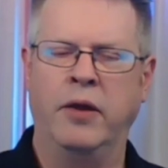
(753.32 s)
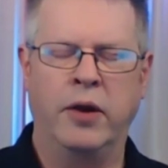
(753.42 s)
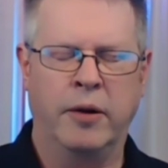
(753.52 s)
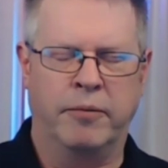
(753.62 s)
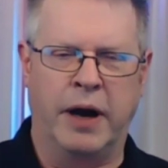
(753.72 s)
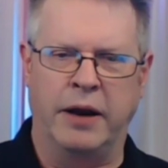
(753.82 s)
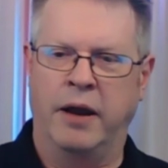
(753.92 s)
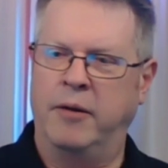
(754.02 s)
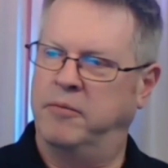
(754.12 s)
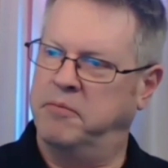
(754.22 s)
But
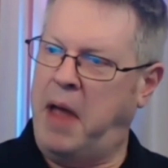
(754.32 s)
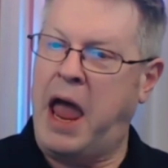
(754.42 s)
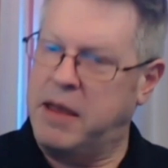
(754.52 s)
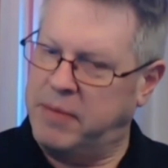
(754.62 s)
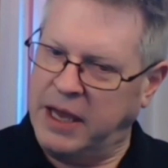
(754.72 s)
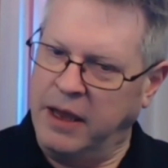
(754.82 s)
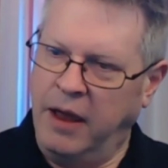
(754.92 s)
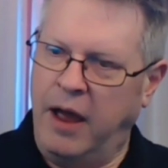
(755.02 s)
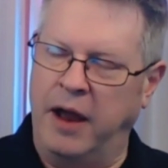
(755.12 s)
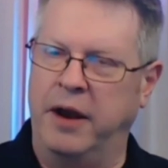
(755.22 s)
maybe
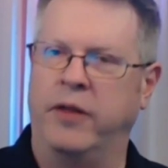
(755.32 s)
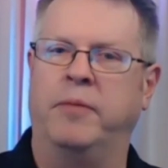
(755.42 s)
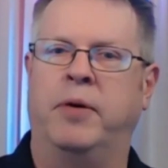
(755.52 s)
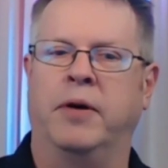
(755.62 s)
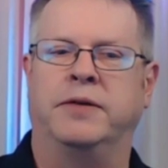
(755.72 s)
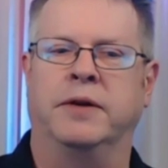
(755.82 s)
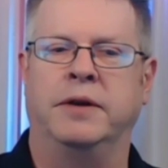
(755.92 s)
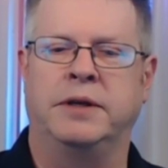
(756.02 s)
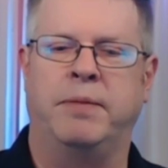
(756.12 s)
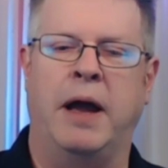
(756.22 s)
another person,
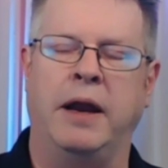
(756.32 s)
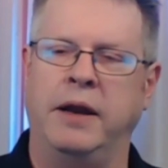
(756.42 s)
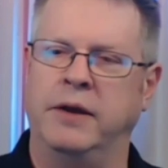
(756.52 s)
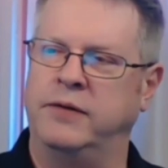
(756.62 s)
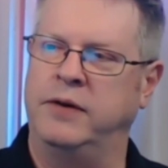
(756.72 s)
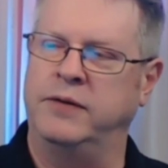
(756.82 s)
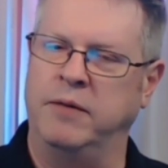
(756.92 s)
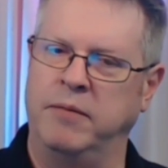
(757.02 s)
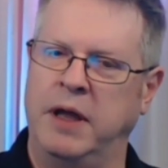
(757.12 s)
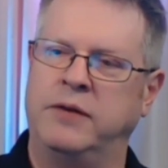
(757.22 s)
despite his, his
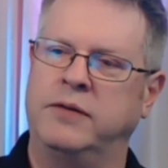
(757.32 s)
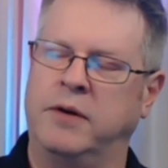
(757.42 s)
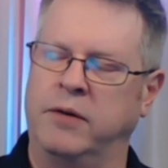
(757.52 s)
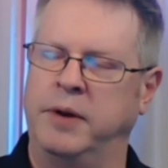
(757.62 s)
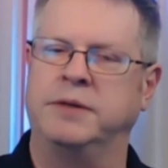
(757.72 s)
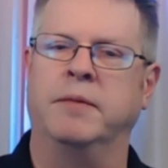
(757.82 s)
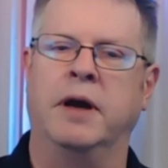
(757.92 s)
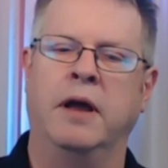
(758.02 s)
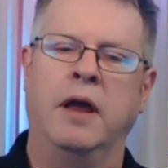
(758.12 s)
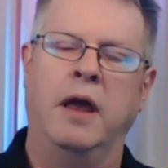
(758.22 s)
immense
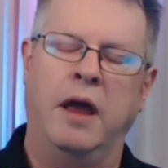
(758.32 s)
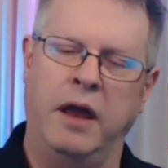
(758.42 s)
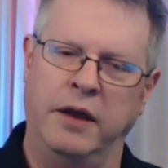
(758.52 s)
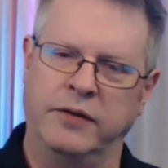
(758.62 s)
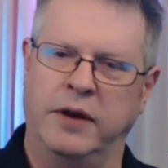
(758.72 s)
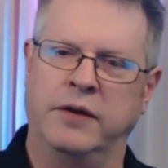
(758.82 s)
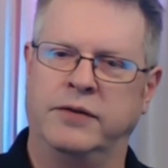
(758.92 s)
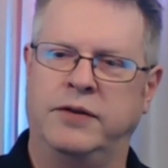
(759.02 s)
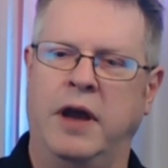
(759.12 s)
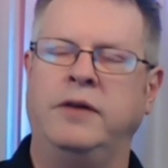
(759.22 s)
charisma, is, is,
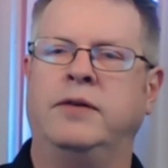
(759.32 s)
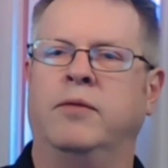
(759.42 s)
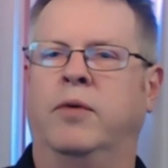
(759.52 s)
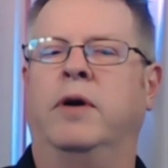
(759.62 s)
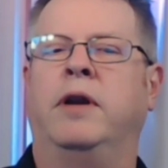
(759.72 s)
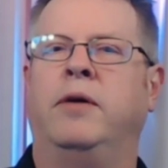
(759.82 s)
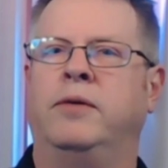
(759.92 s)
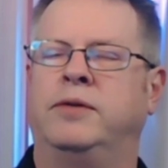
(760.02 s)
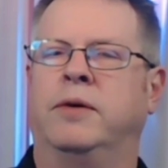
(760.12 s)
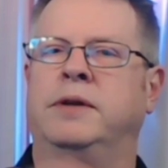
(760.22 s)
Jason Wood, who
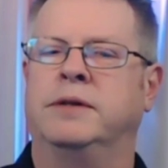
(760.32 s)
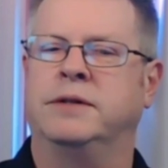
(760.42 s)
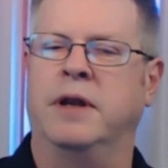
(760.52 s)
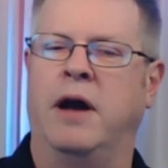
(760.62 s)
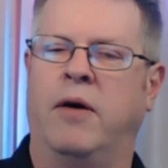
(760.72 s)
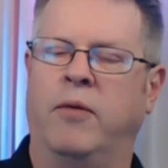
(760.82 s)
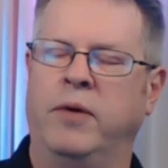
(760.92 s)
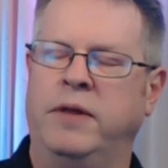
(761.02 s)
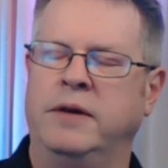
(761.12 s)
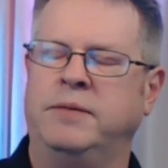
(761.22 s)
joins us now
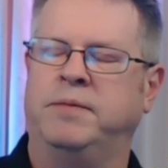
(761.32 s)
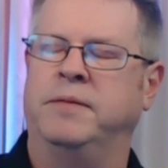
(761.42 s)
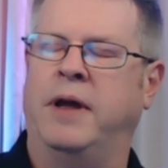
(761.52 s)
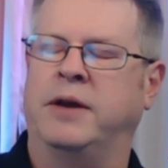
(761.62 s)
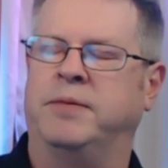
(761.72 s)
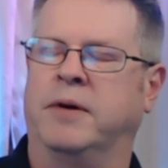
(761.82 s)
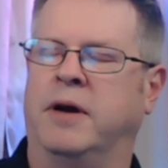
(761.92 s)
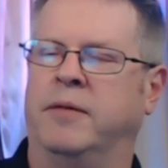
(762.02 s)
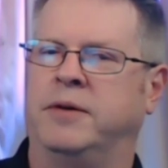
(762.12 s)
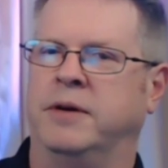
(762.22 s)
with his expert
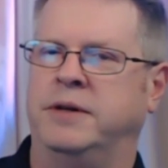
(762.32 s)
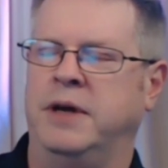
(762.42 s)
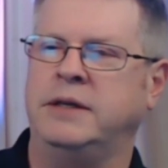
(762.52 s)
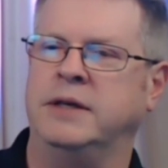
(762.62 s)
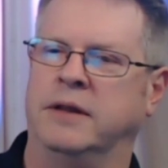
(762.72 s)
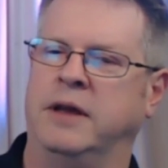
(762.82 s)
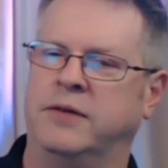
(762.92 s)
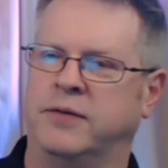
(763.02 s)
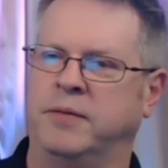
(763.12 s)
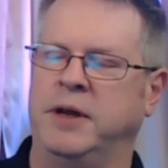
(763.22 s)
commentary. Jason, thanks
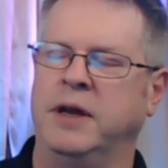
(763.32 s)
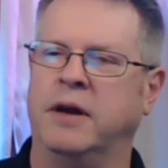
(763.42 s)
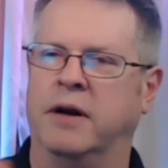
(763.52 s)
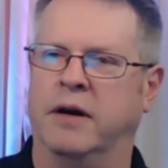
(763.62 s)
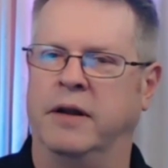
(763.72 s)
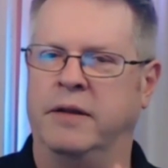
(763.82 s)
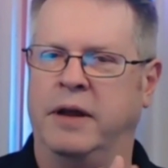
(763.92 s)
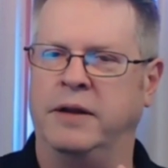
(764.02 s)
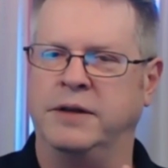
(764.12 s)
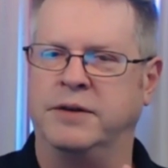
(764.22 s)
for being here in,
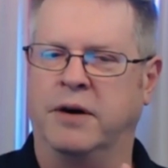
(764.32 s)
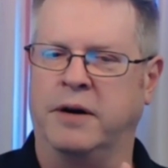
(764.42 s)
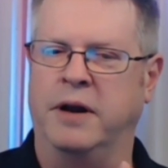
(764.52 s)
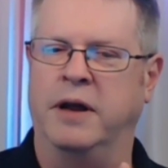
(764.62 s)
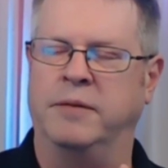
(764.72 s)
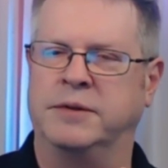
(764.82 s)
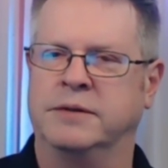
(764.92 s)
in these dark times.